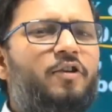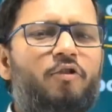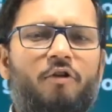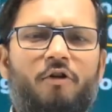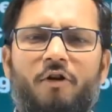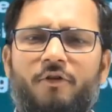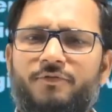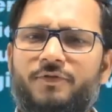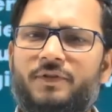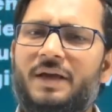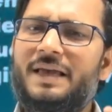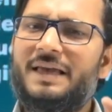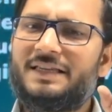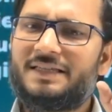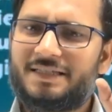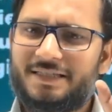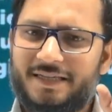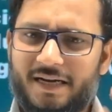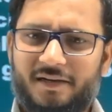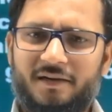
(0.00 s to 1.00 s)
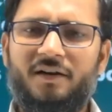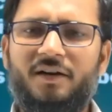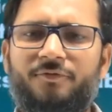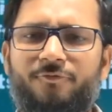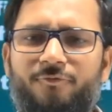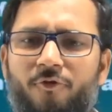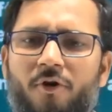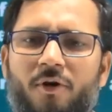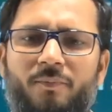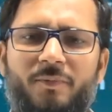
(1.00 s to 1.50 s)
of the standard
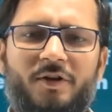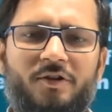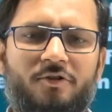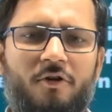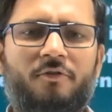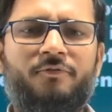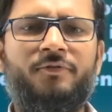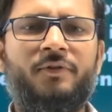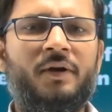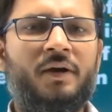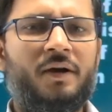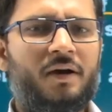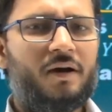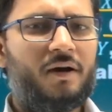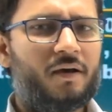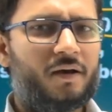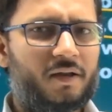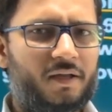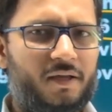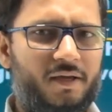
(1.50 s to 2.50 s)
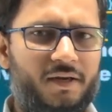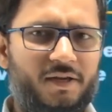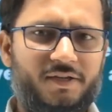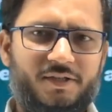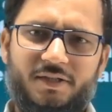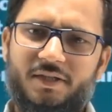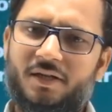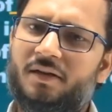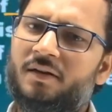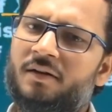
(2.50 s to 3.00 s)
format of a
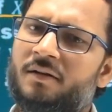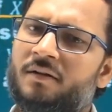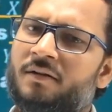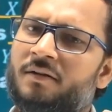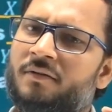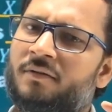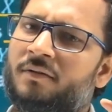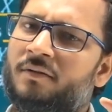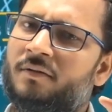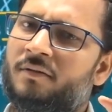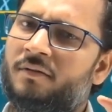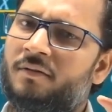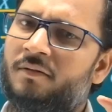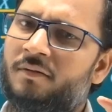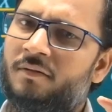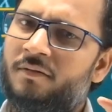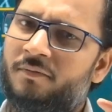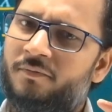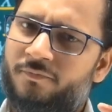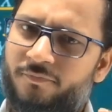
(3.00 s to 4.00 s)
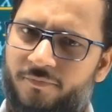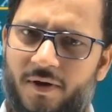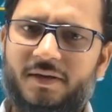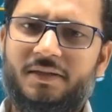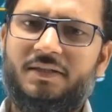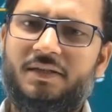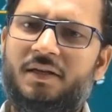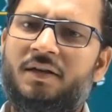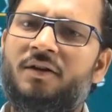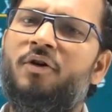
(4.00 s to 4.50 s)
regression
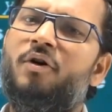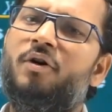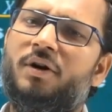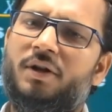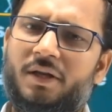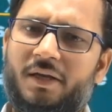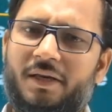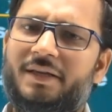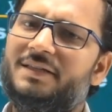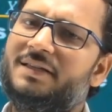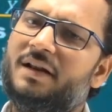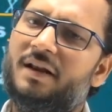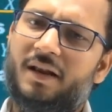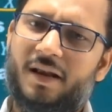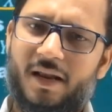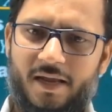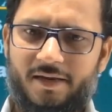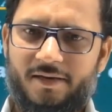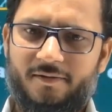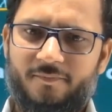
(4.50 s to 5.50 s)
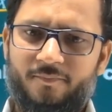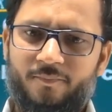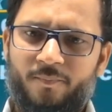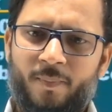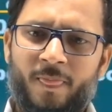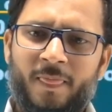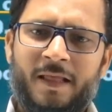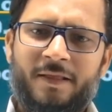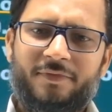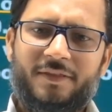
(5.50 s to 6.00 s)
function or regression line.
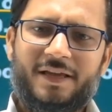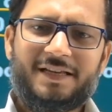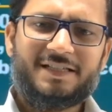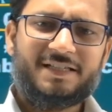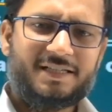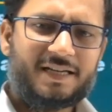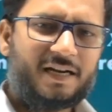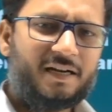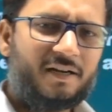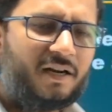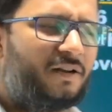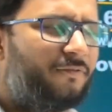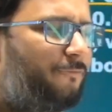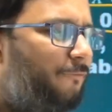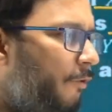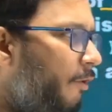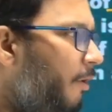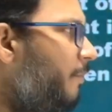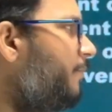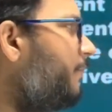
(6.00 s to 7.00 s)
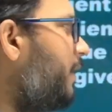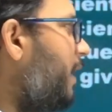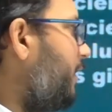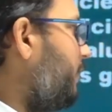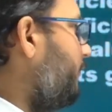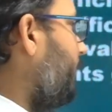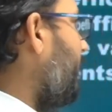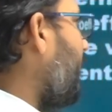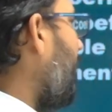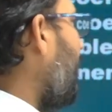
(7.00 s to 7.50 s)
The standard form that
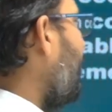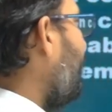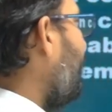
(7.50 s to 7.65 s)
we have